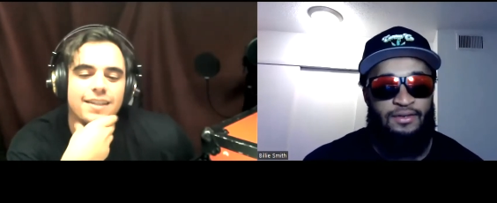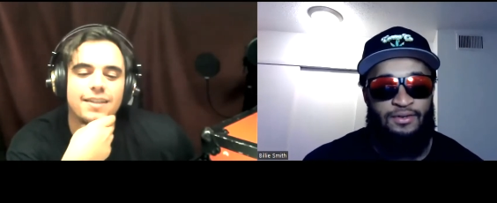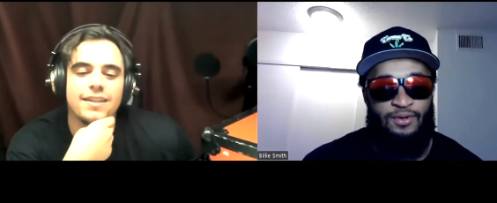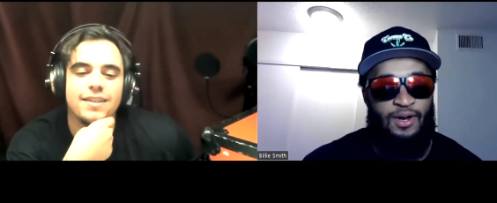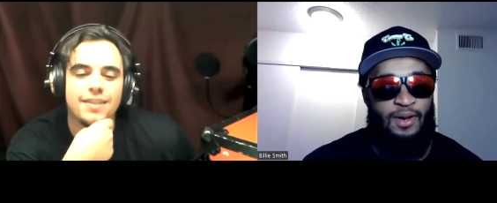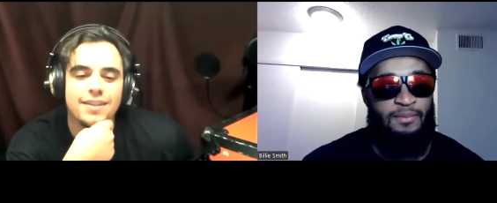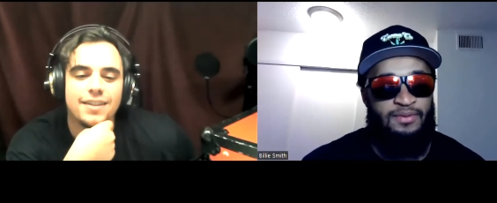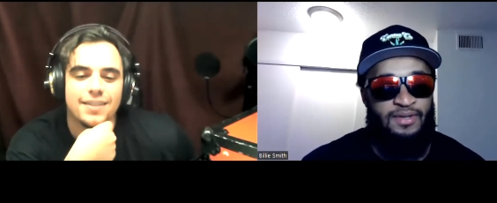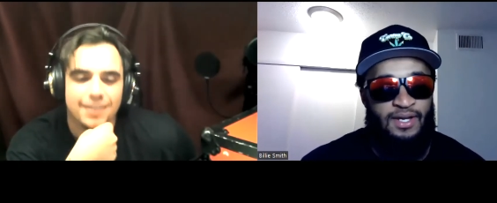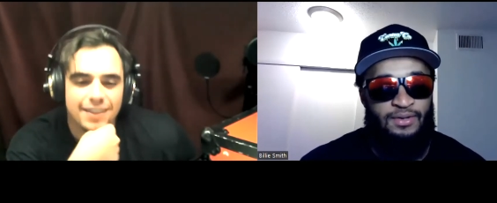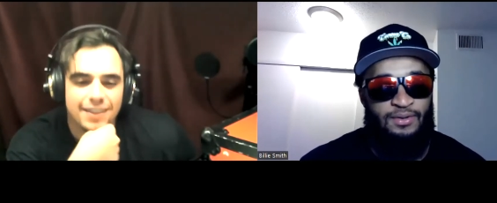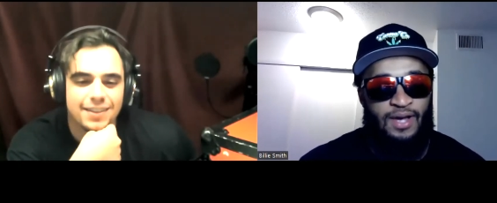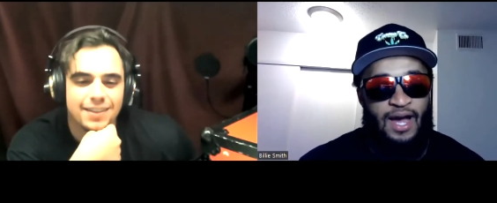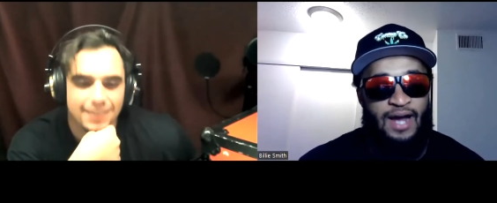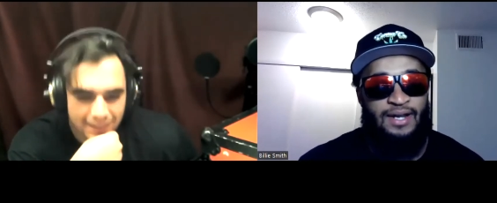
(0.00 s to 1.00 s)
Speaker 1: You know what I'm saying?
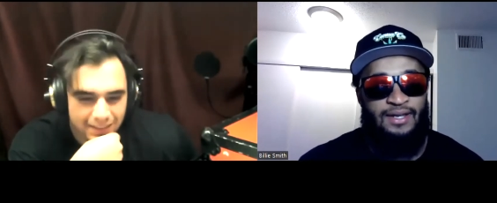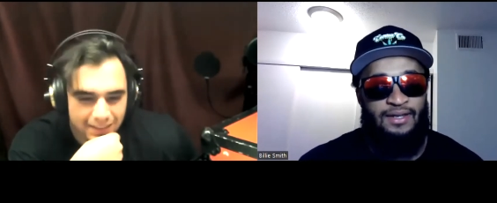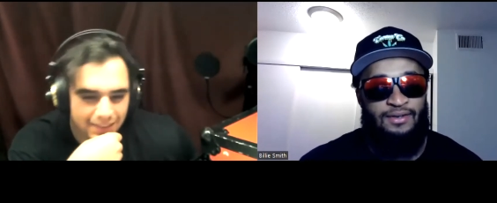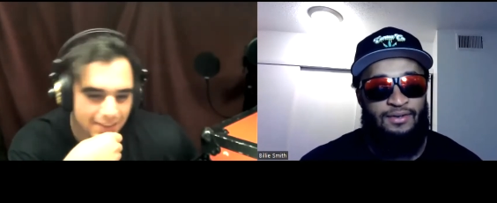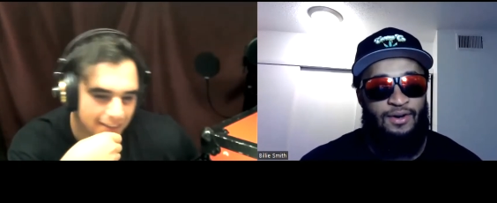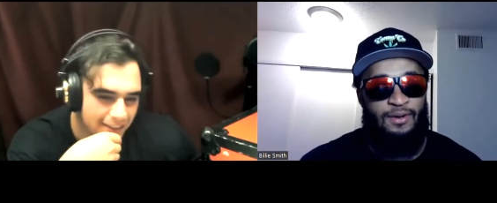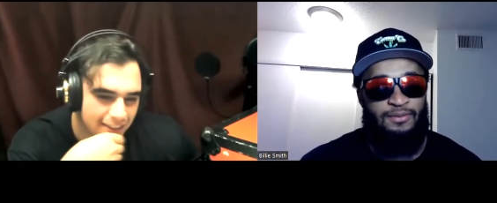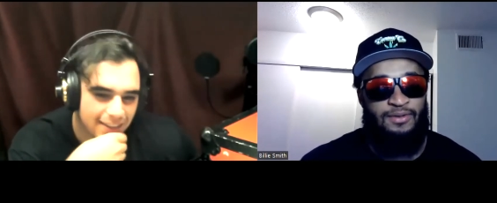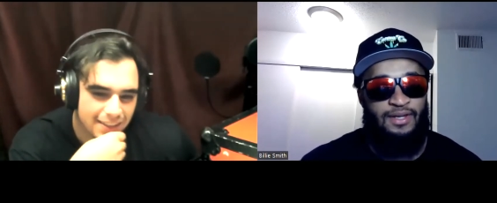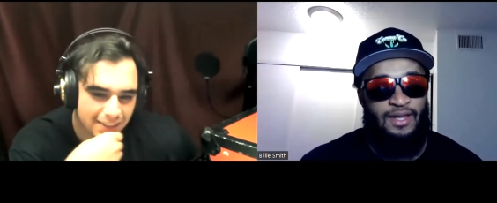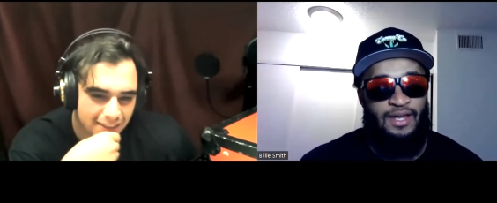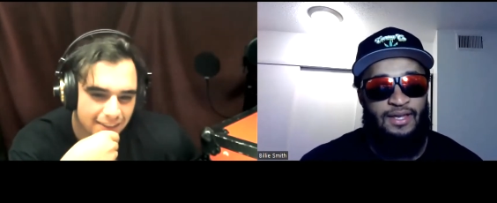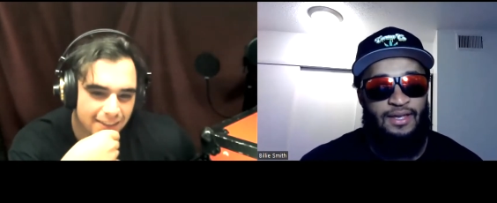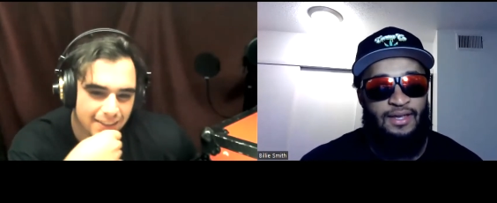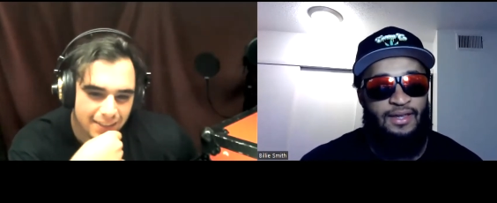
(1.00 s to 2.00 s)
You got it. You know what I'm saying?
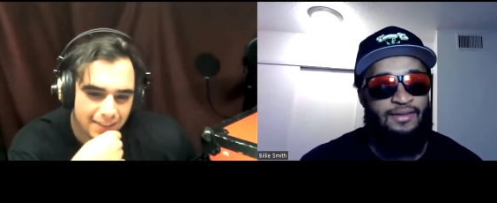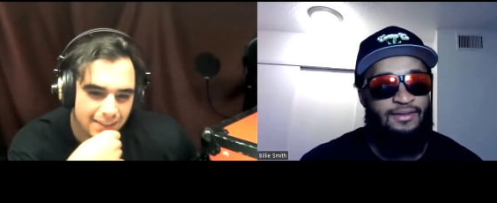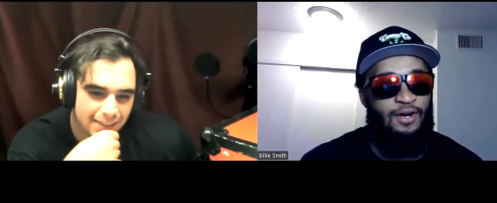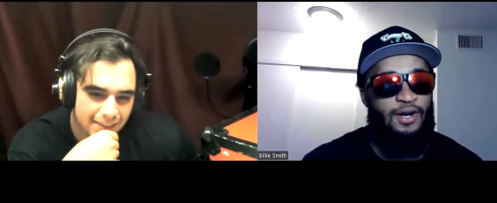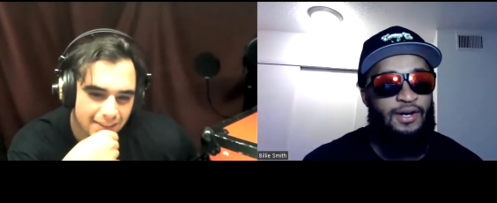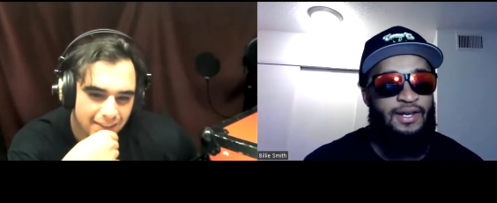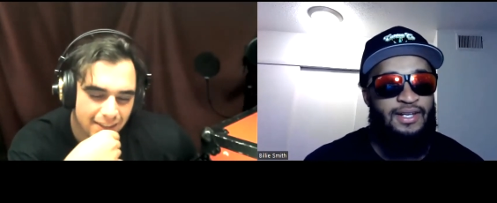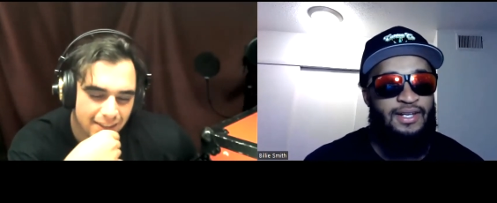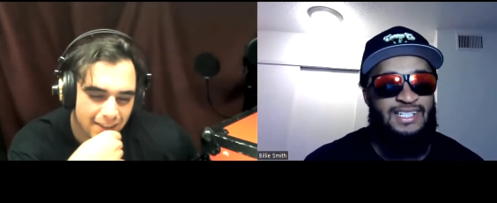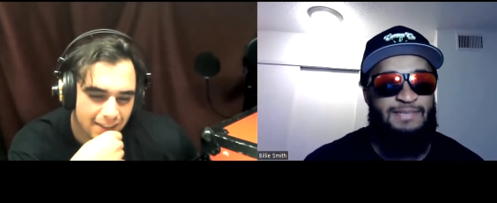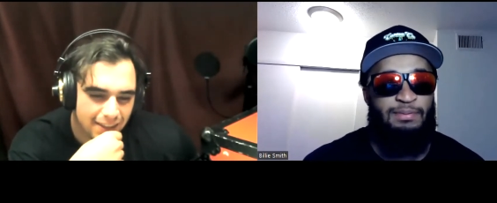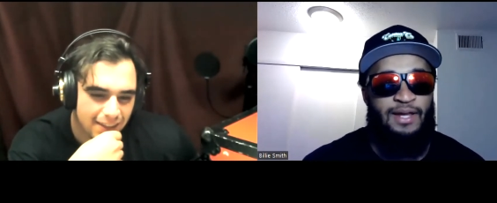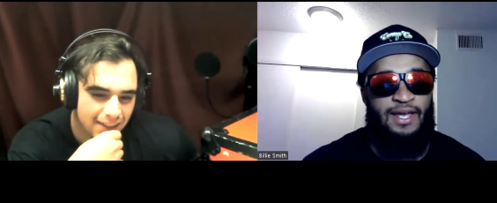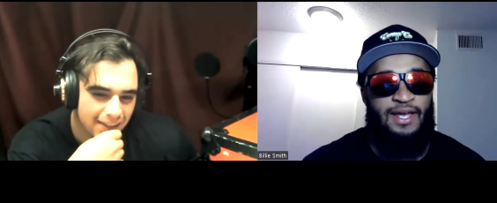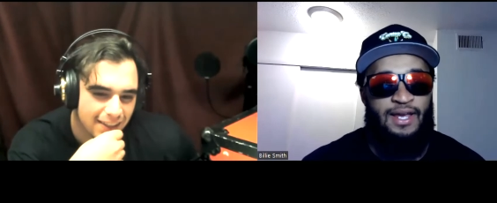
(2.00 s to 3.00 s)
Like, it's hard to
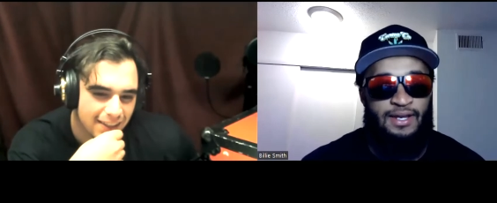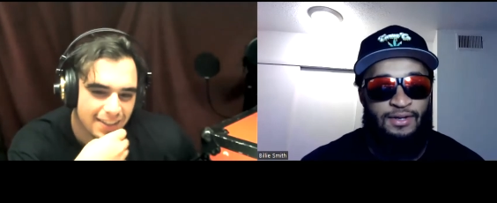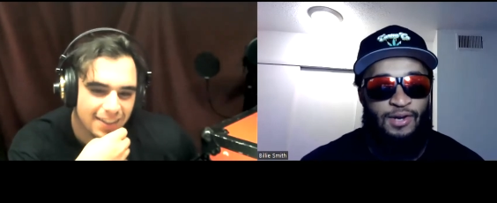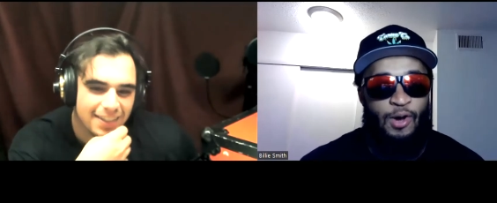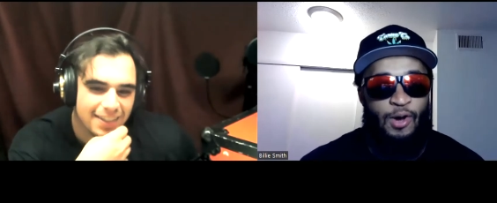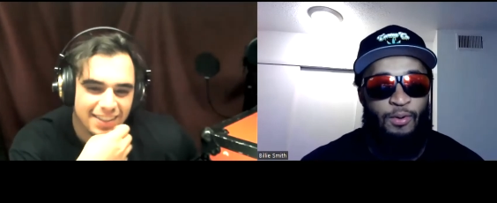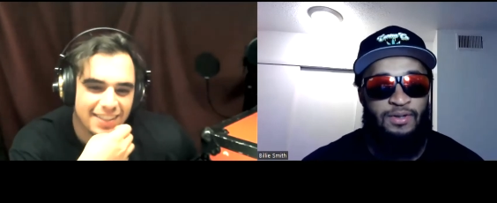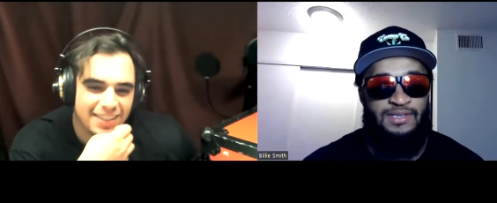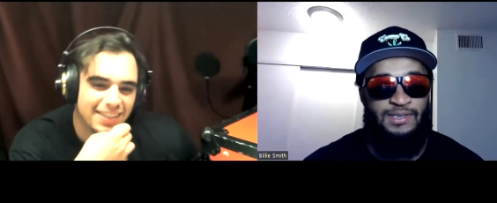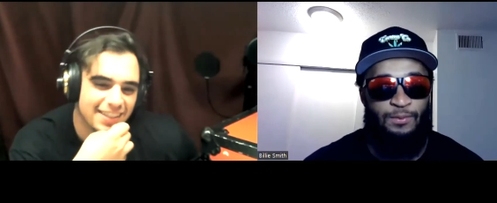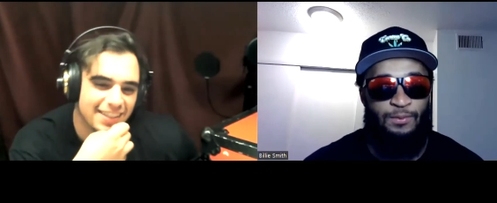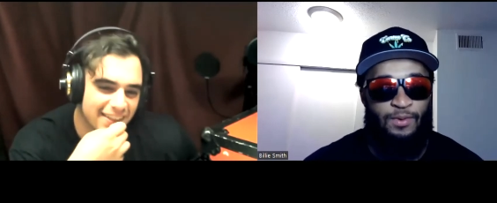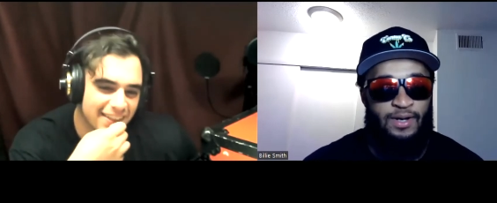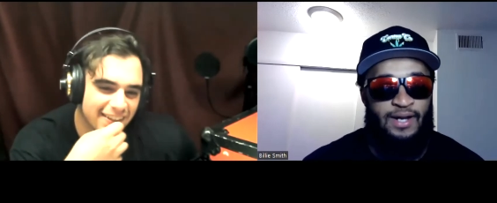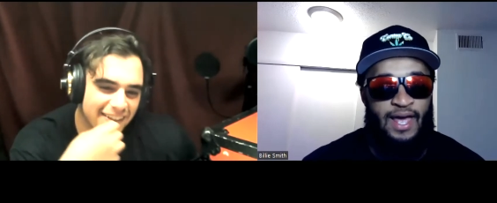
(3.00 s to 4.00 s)
explain. You know, when
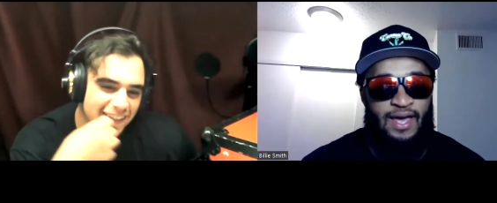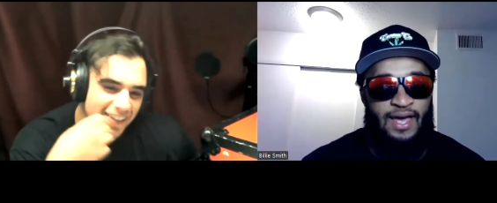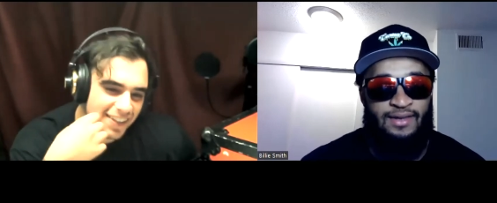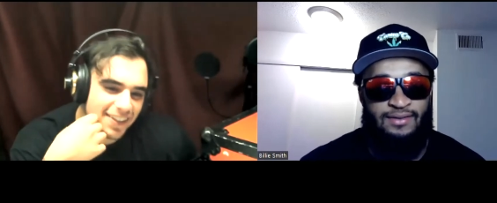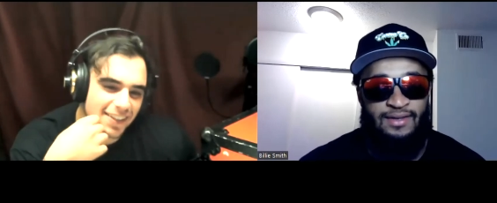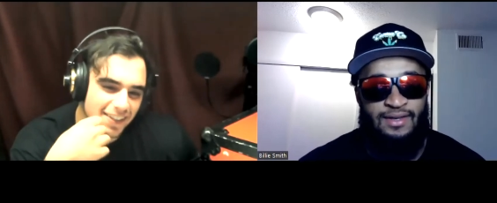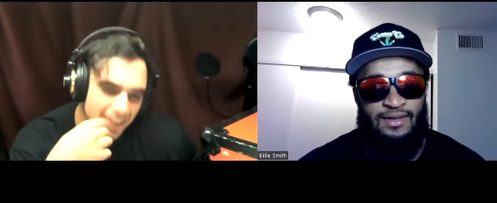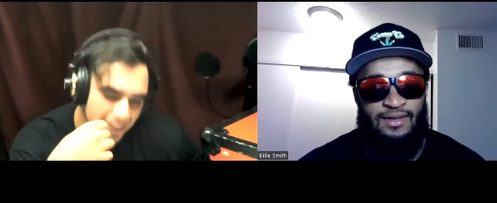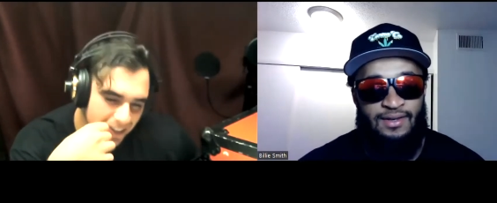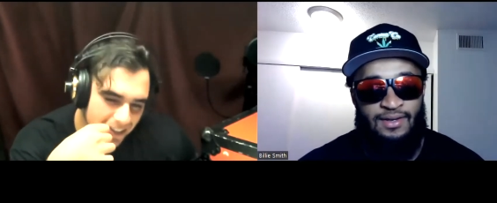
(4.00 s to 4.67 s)
someone has it.